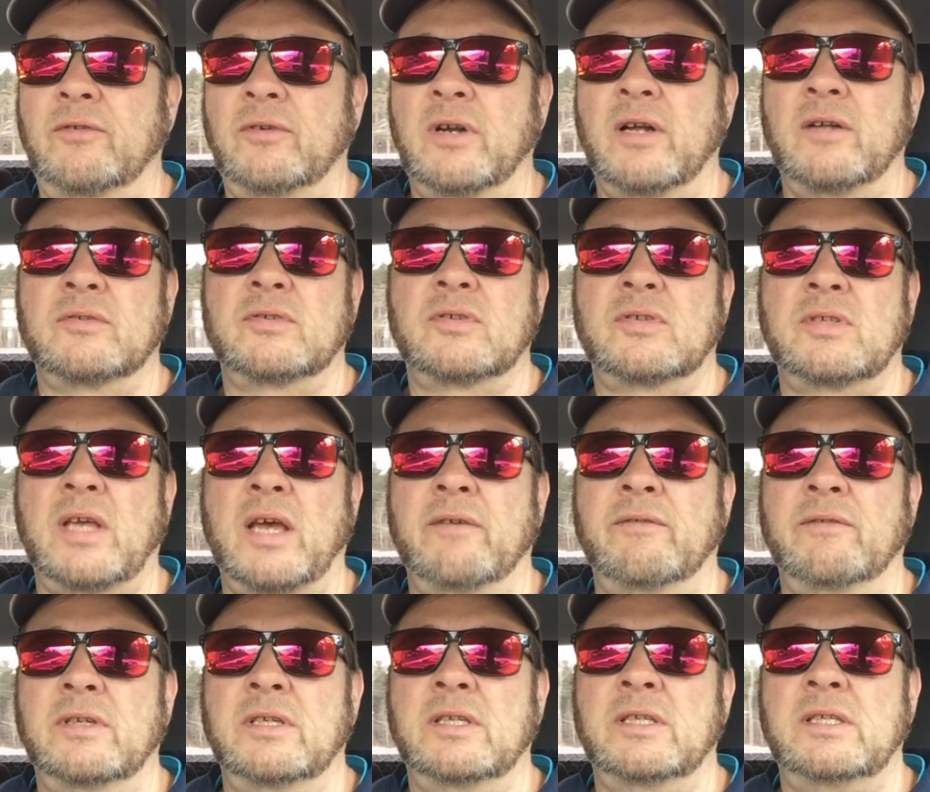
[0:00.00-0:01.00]
around
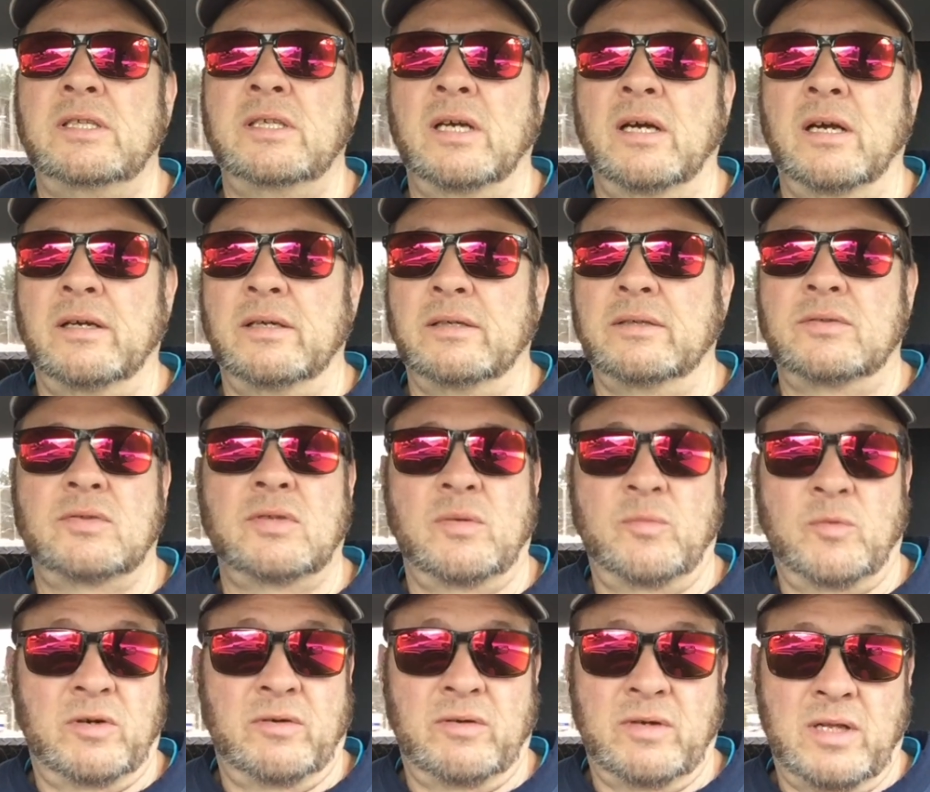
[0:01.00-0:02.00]
70 yards,
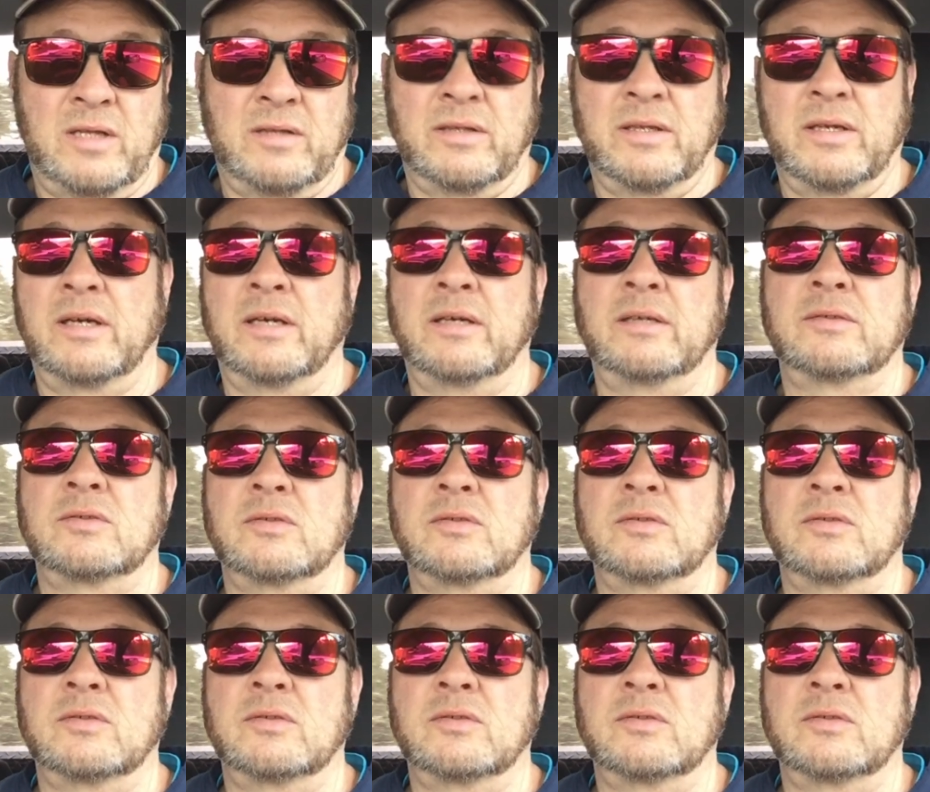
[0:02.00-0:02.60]
somewhere along there.